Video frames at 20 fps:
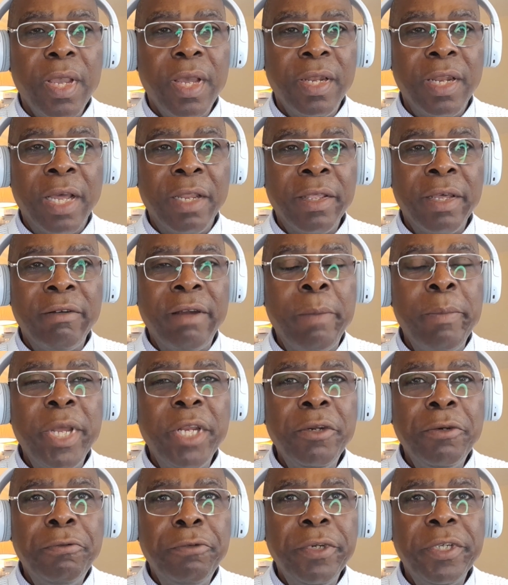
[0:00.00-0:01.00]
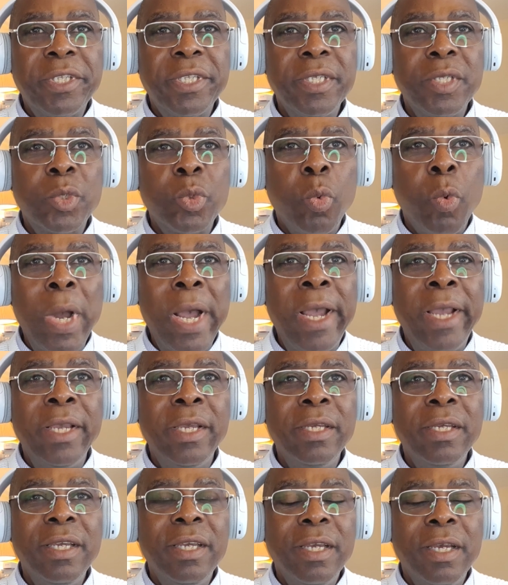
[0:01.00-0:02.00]
Now, there are many reasons why
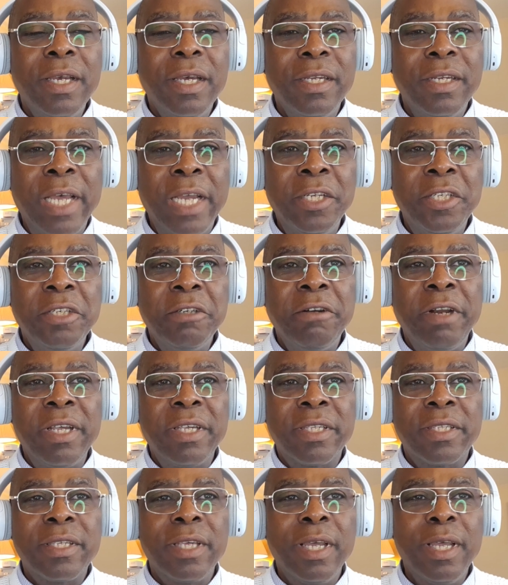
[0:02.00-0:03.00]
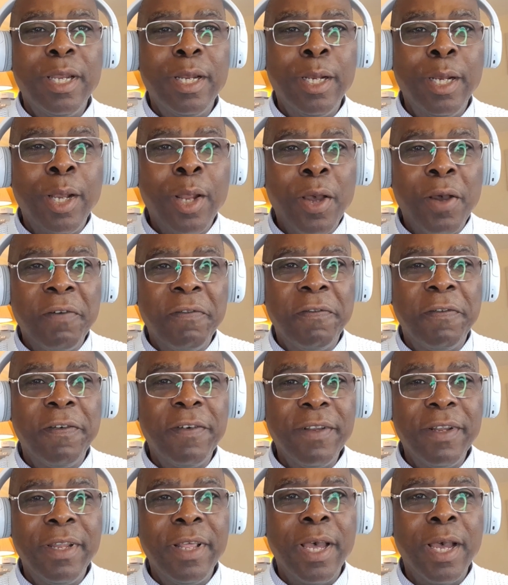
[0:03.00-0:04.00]
Nigerians love
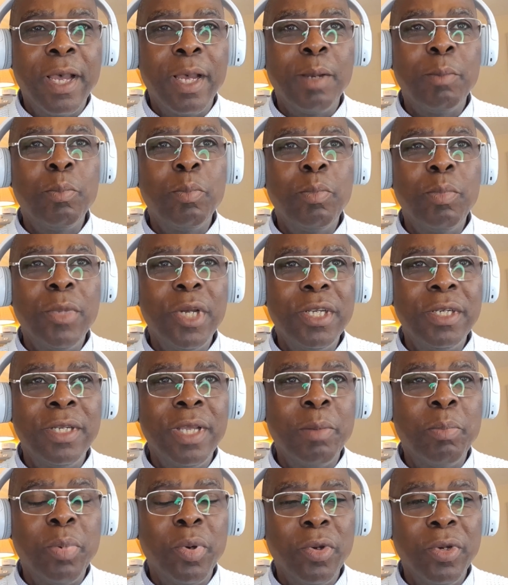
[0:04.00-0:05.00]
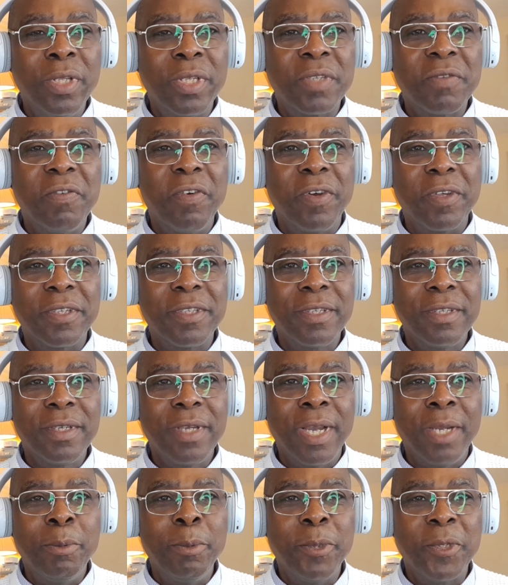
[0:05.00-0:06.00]
their, their police force.
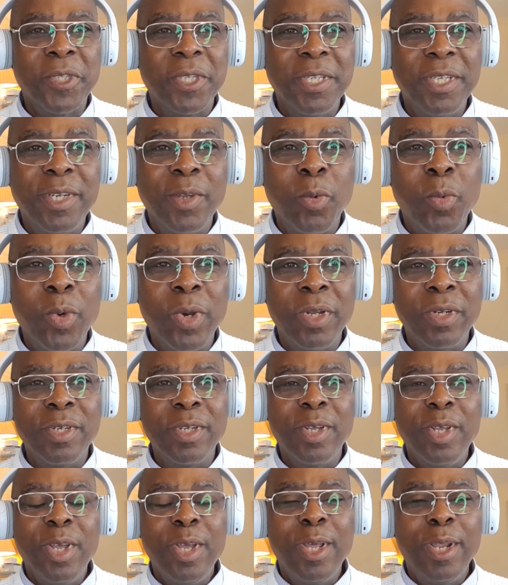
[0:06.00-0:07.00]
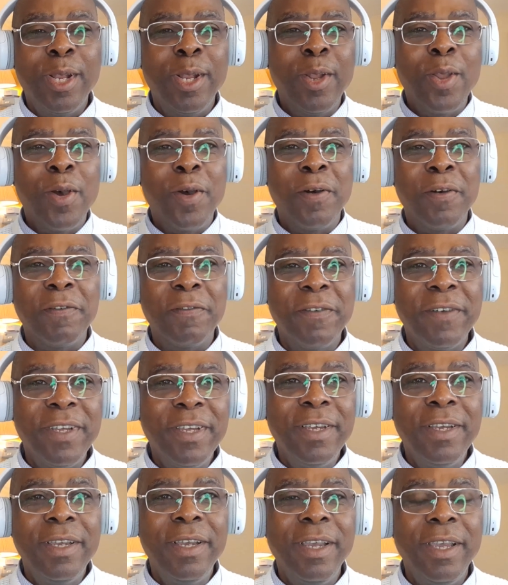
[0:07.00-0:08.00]
I'm using the word love
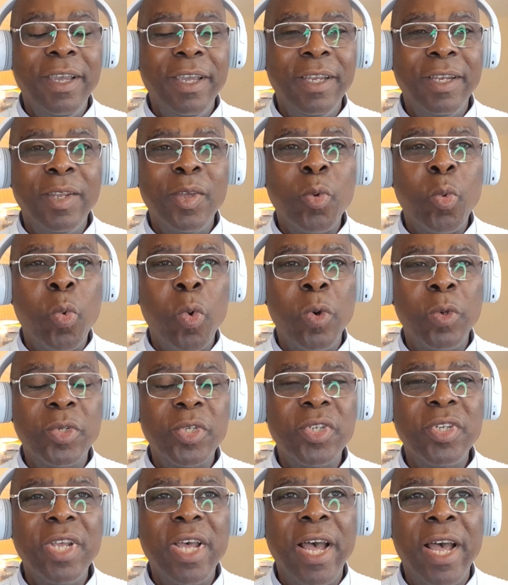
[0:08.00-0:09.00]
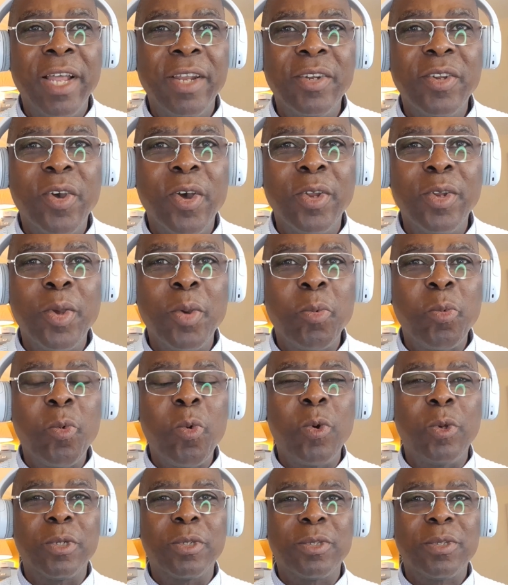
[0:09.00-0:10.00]
in quote and
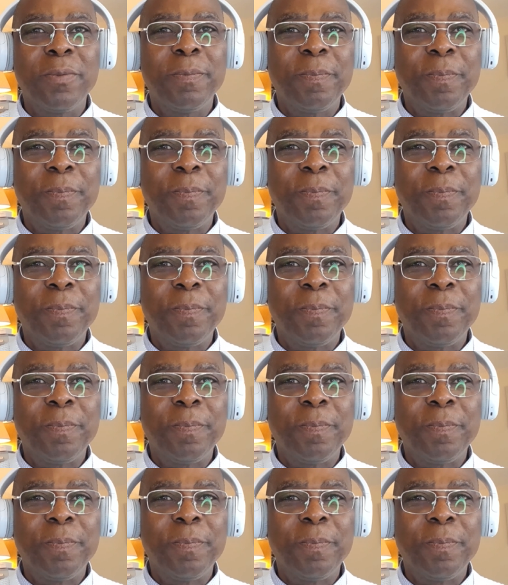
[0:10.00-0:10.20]
unquote.